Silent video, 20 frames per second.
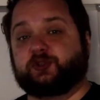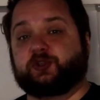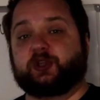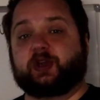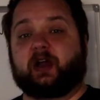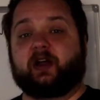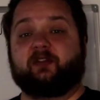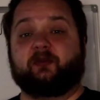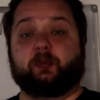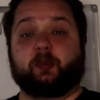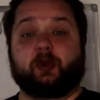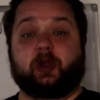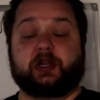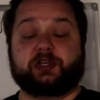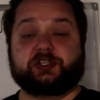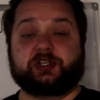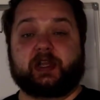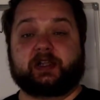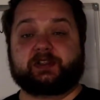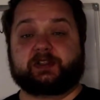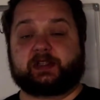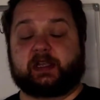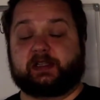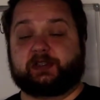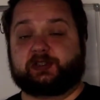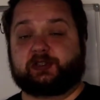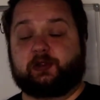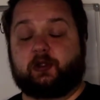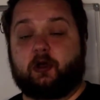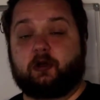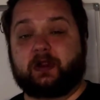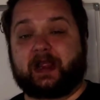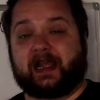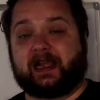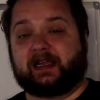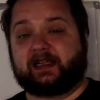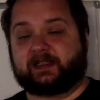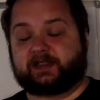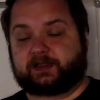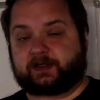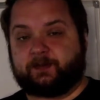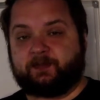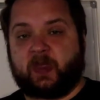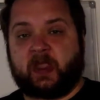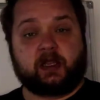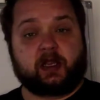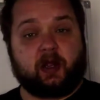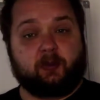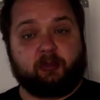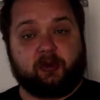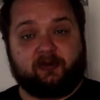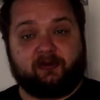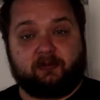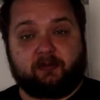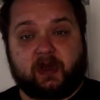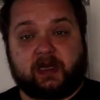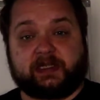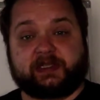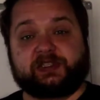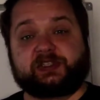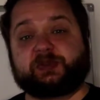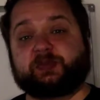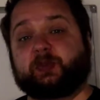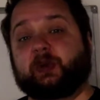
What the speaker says: You could have projects as long as a couple of months,